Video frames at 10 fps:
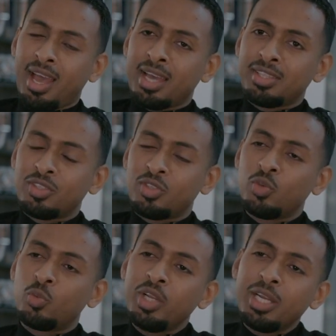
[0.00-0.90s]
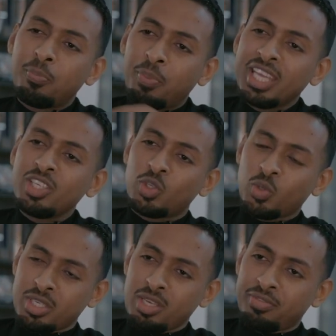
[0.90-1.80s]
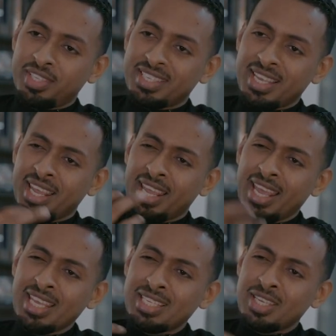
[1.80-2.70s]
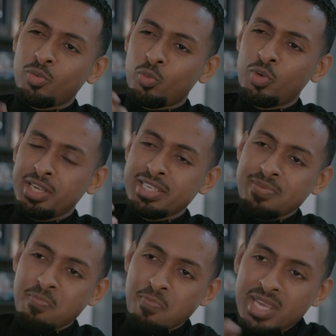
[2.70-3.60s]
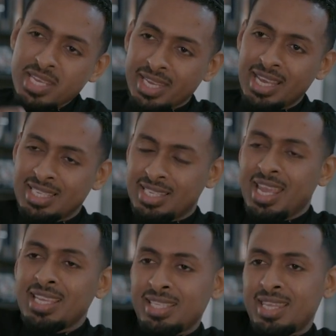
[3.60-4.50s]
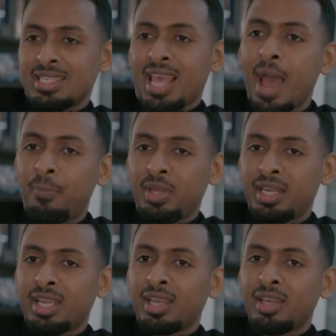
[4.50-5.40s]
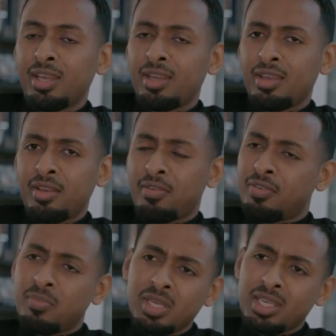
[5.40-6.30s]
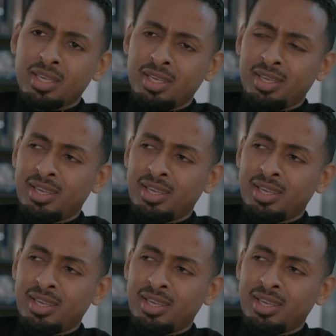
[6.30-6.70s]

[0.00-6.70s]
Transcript: And you really pinch yourself to say, is it really me? Is this happening for me?